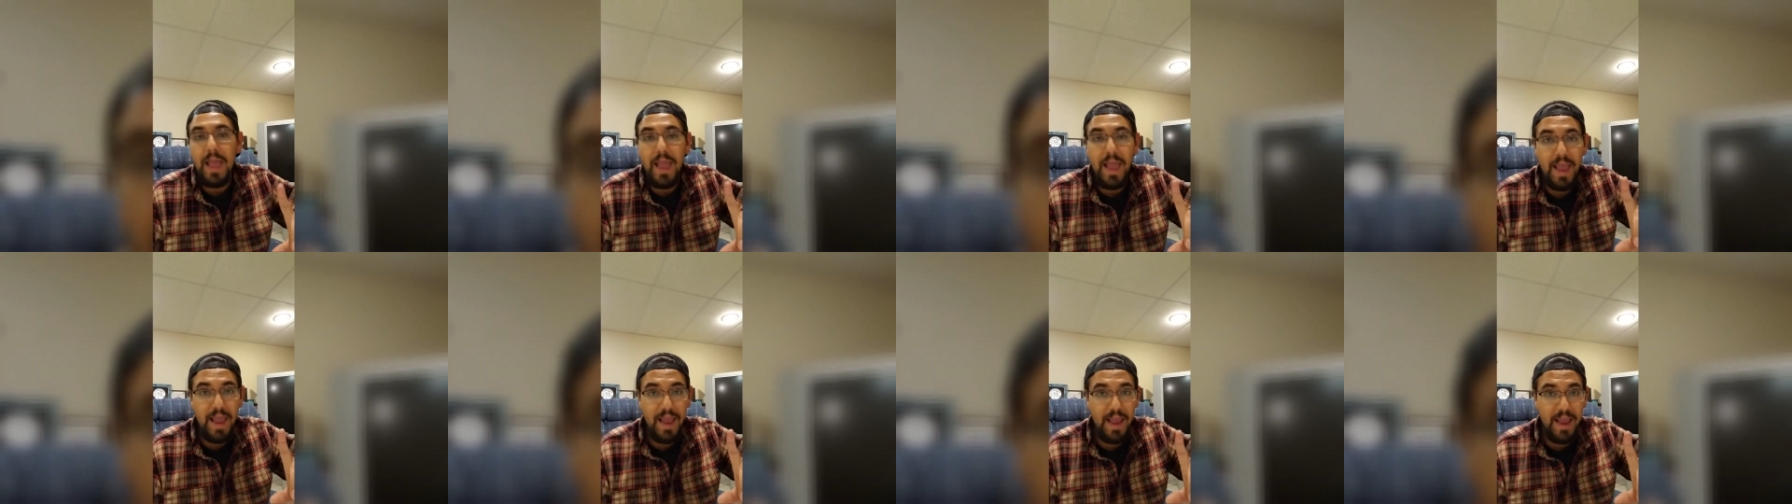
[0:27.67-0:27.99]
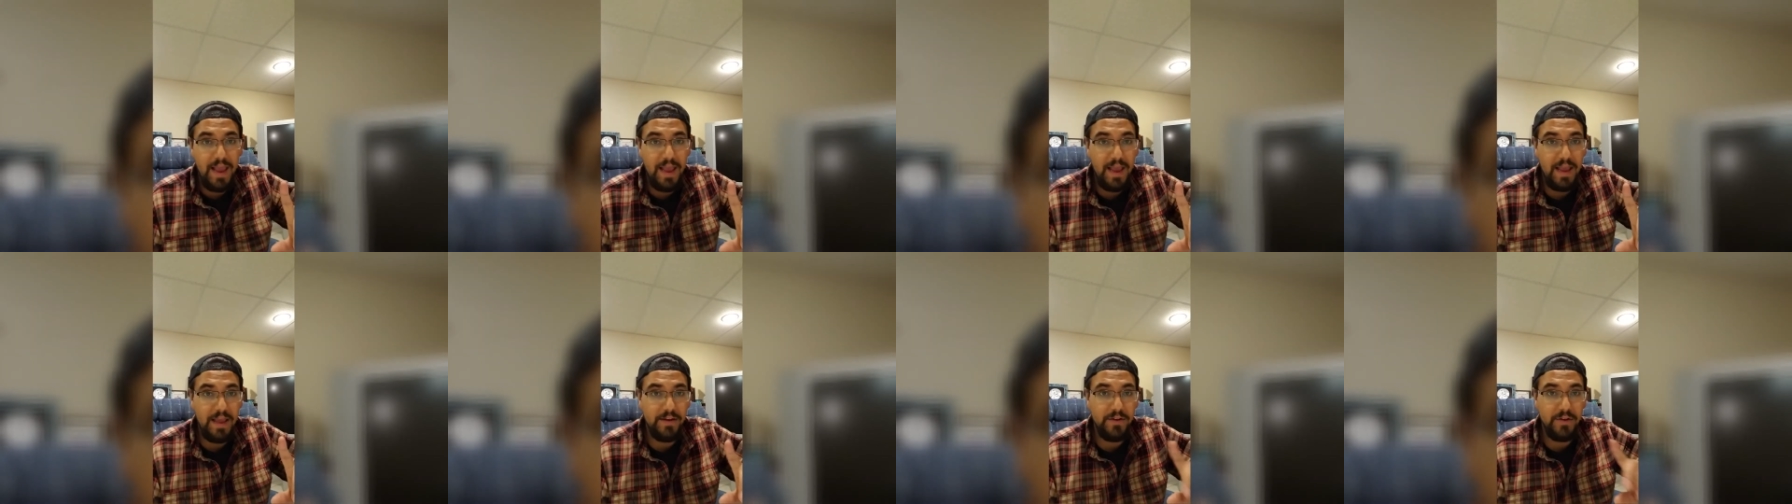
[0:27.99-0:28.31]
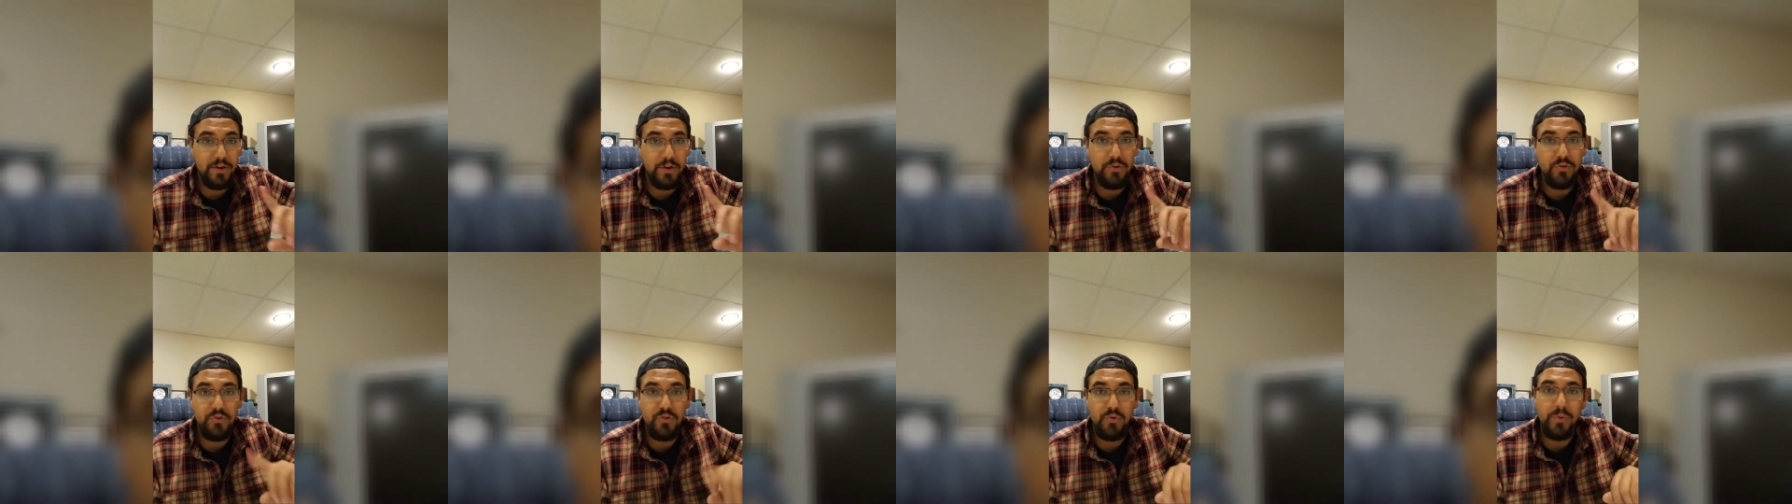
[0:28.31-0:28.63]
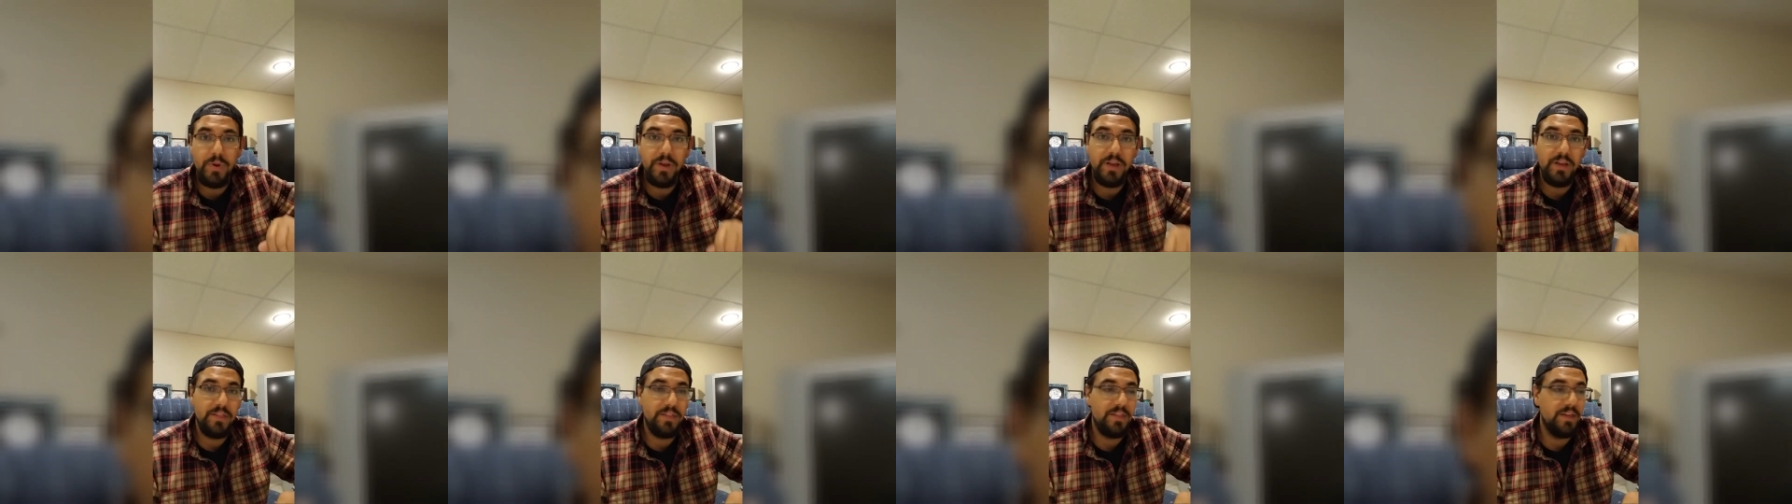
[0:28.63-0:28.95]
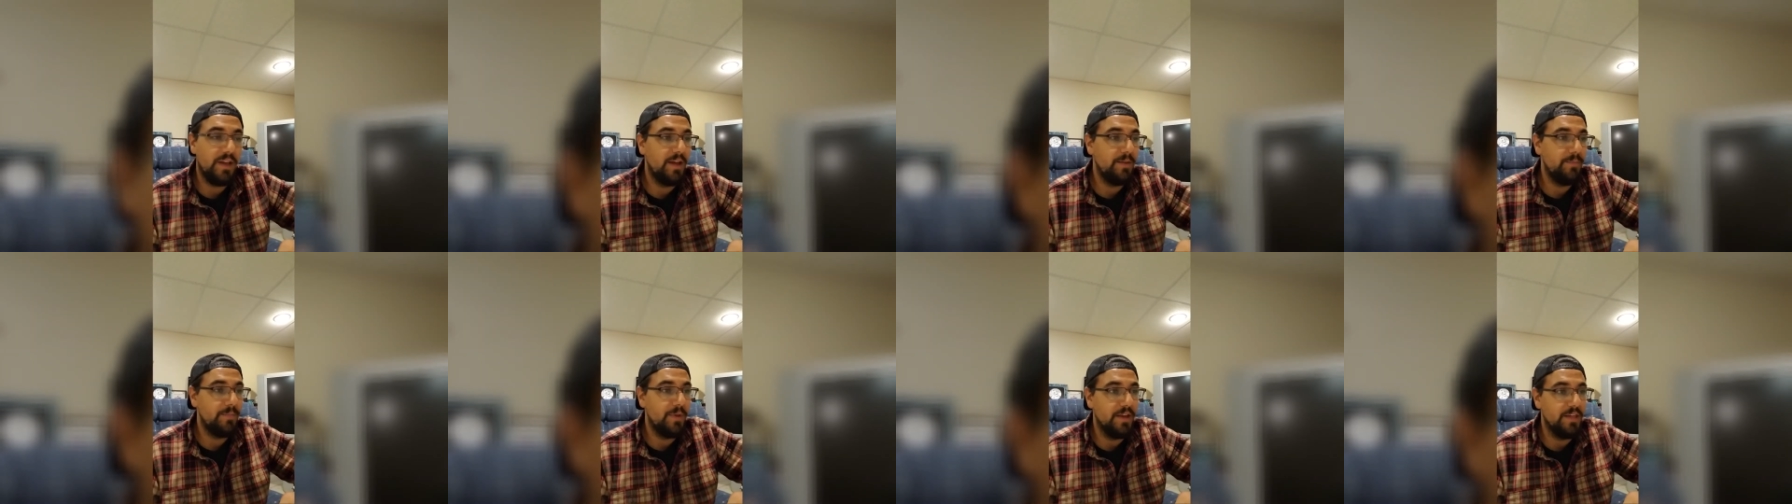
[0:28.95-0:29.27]
and doing a
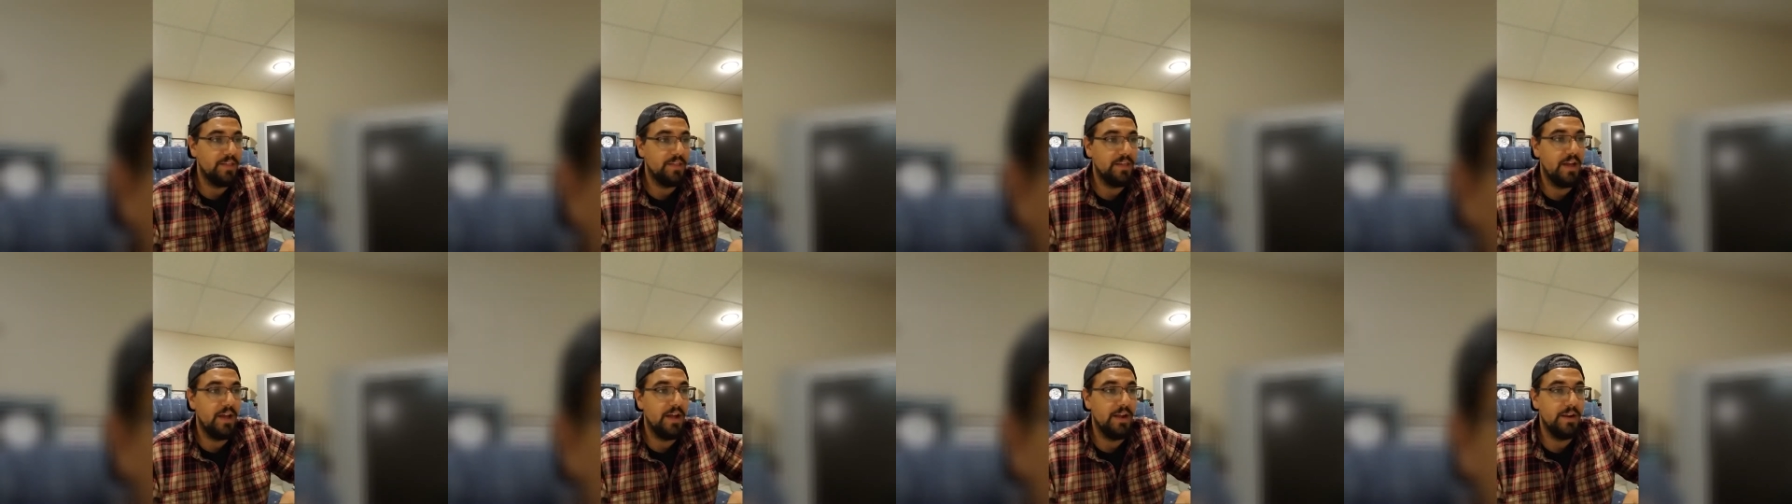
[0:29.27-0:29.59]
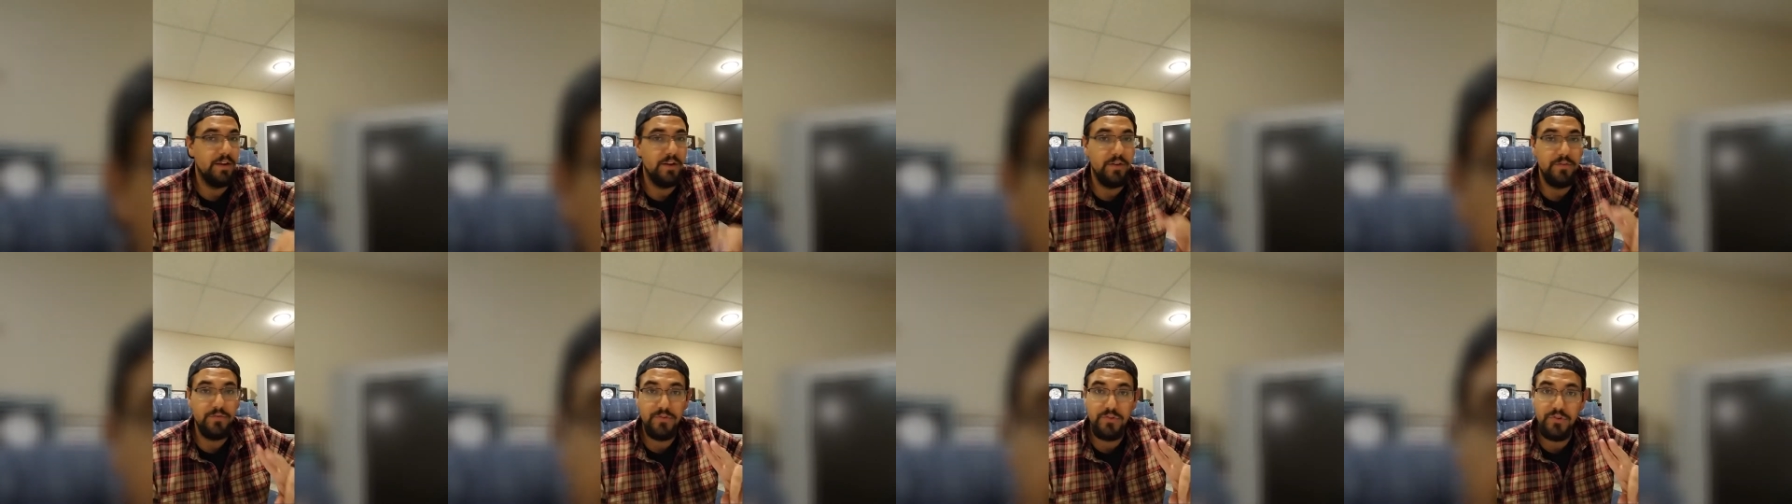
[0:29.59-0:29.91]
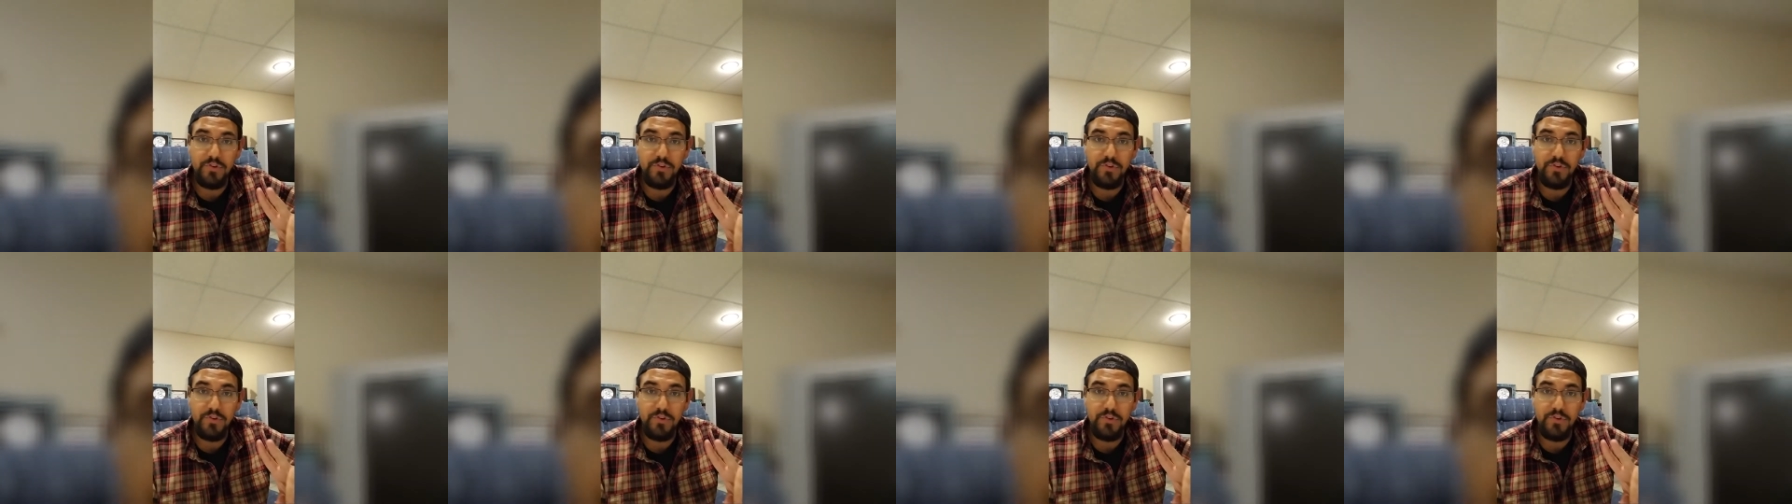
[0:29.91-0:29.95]
side-by-side of